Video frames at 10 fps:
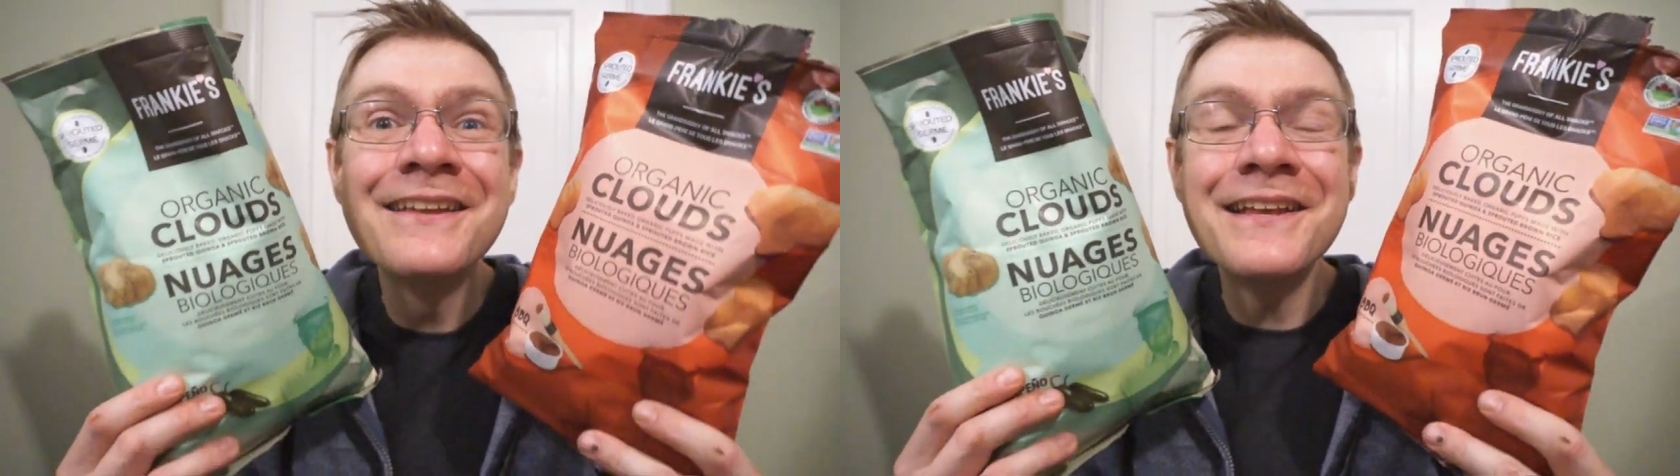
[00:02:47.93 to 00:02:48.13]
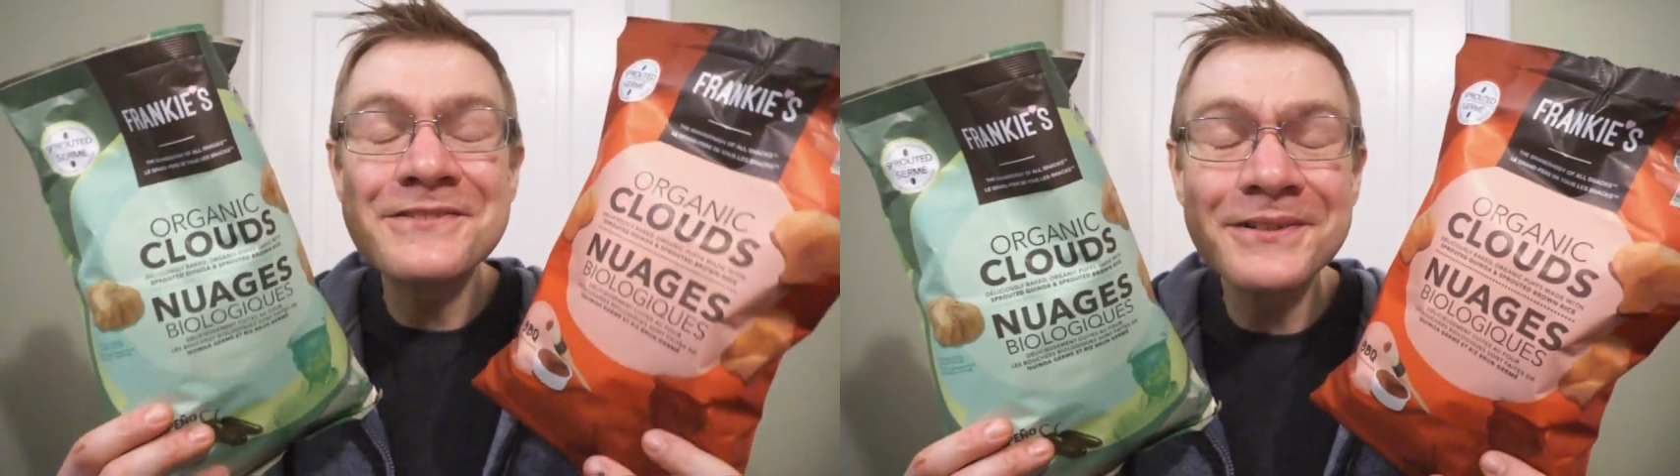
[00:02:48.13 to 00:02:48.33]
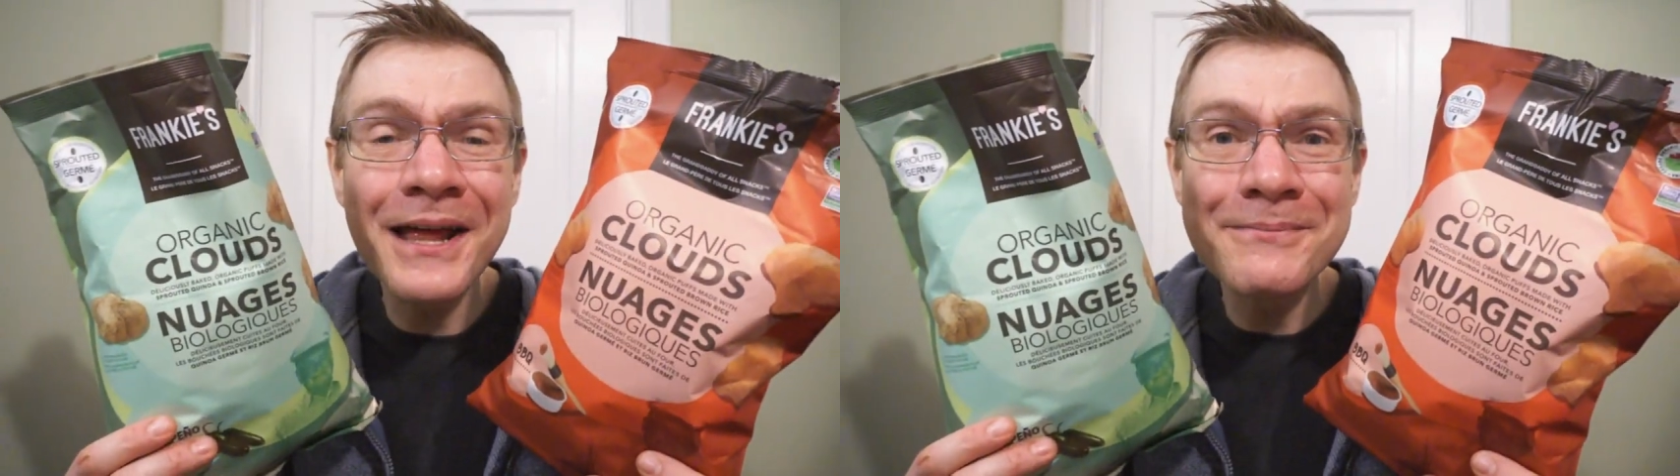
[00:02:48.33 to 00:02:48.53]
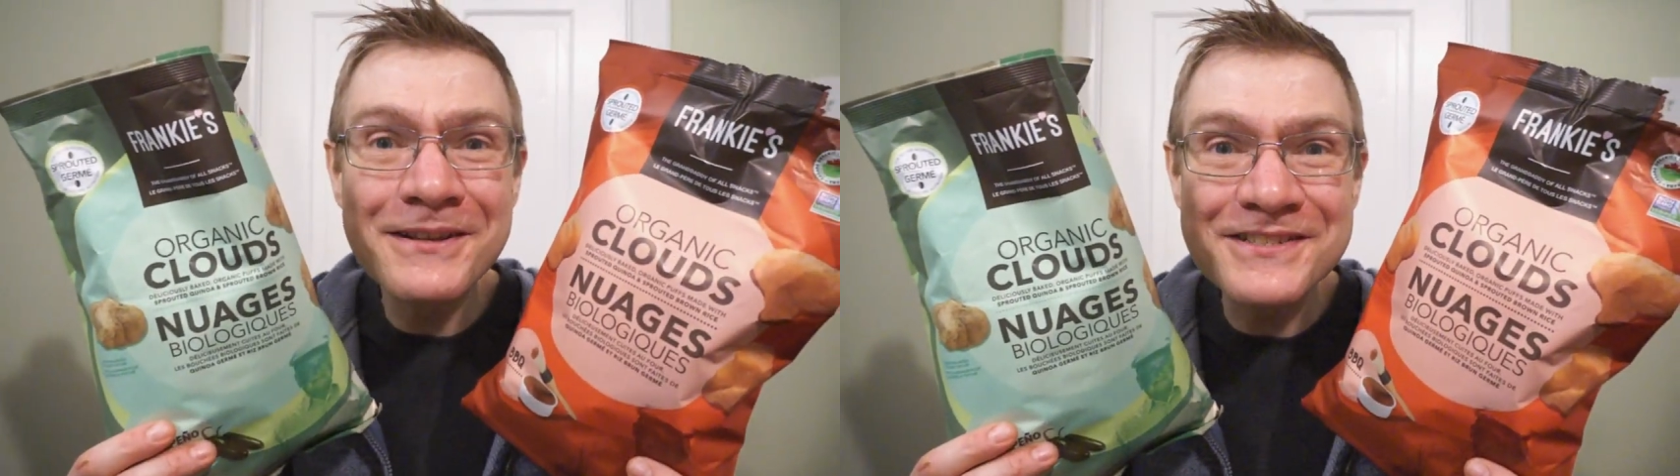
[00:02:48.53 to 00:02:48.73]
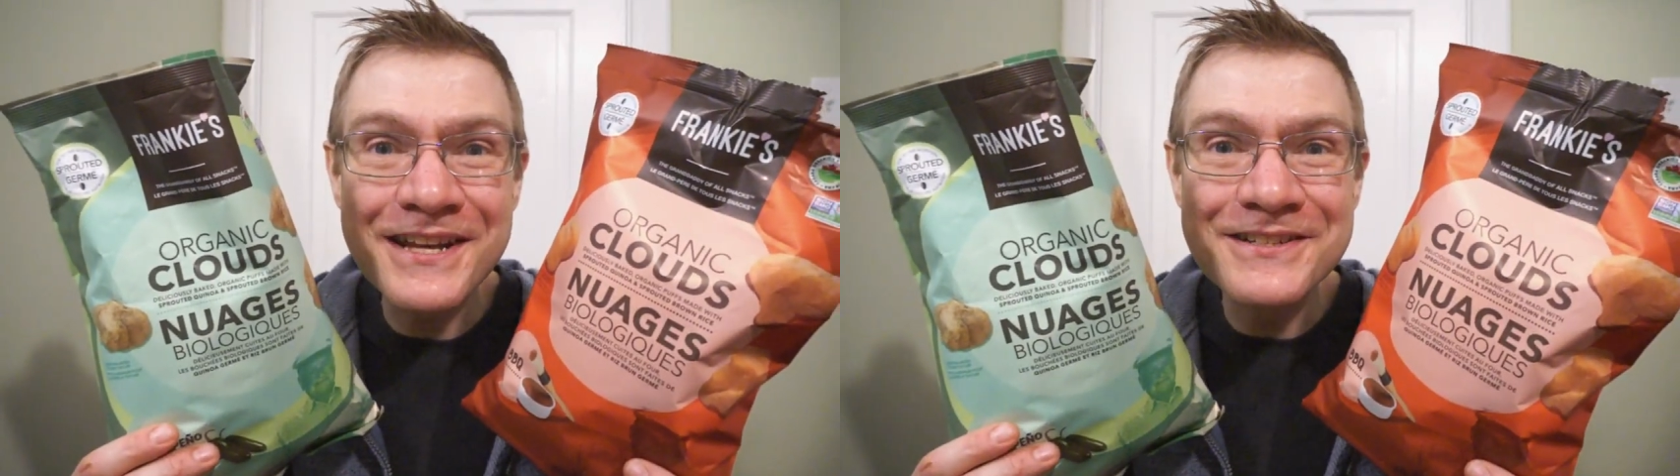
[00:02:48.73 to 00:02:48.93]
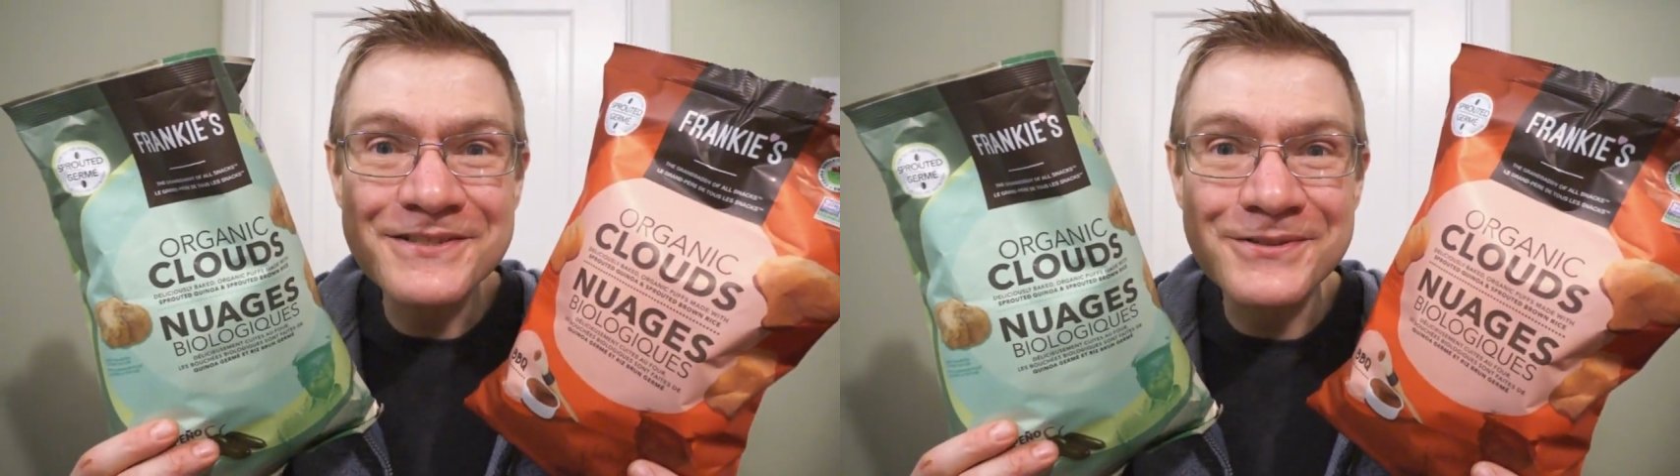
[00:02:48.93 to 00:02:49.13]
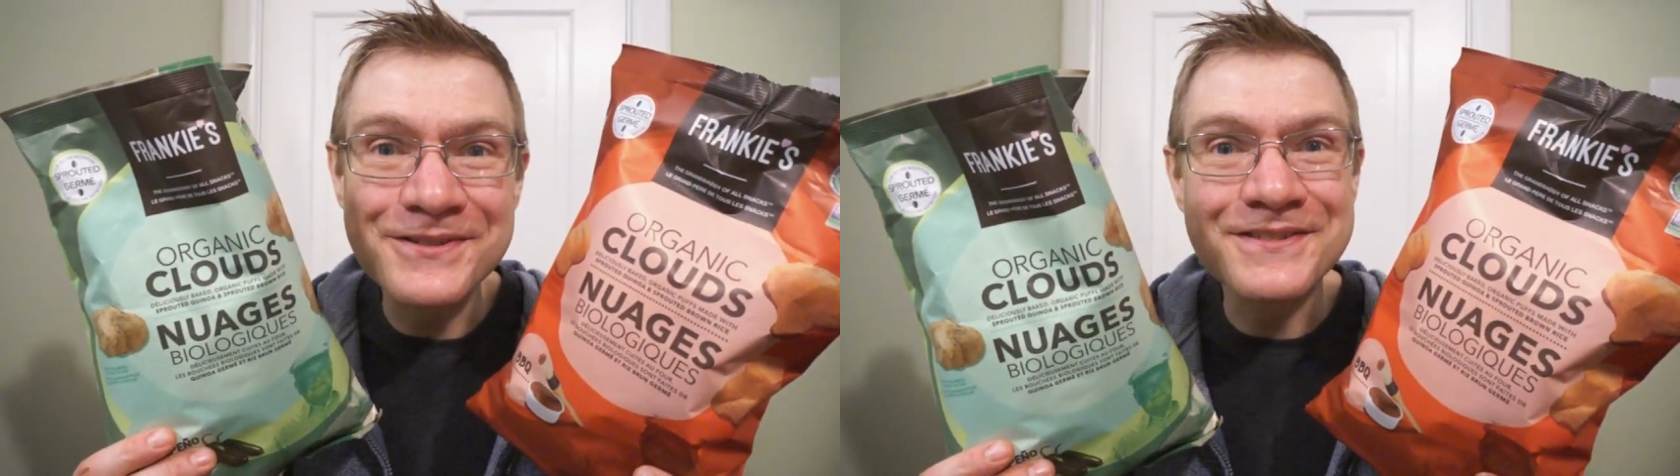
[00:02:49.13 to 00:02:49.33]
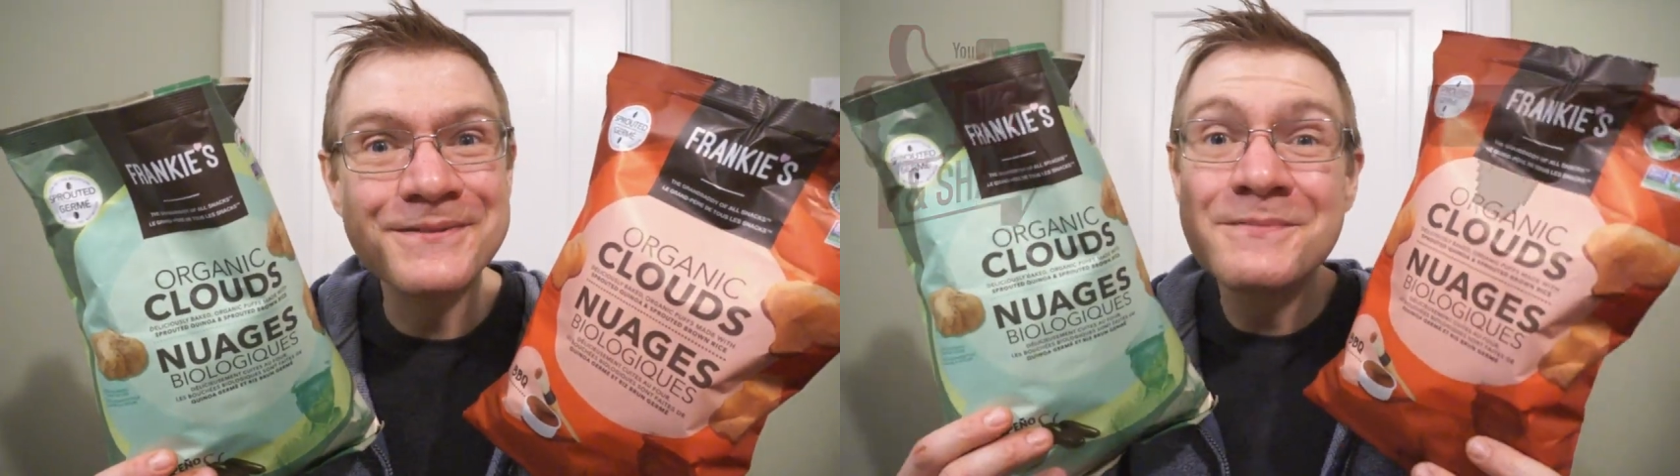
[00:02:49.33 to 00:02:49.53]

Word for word: that's your Loblaws chain of stores.